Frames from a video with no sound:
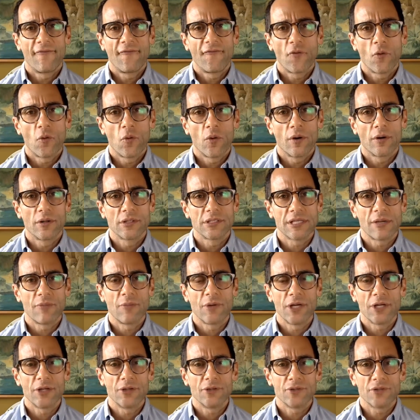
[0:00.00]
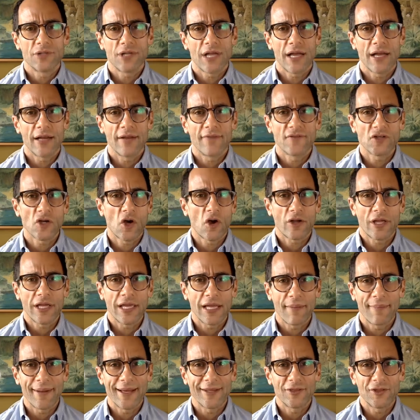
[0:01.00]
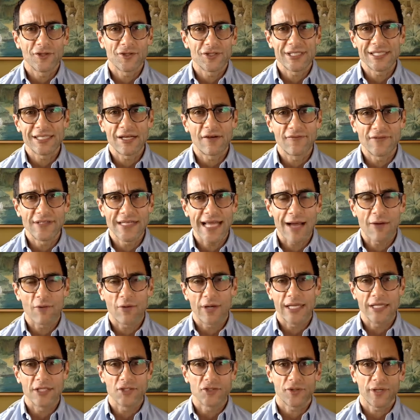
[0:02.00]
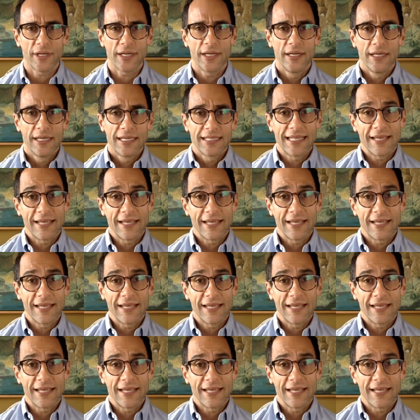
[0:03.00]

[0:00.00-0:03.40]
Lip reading: for someone who's kind of talking about their self-doubt injury.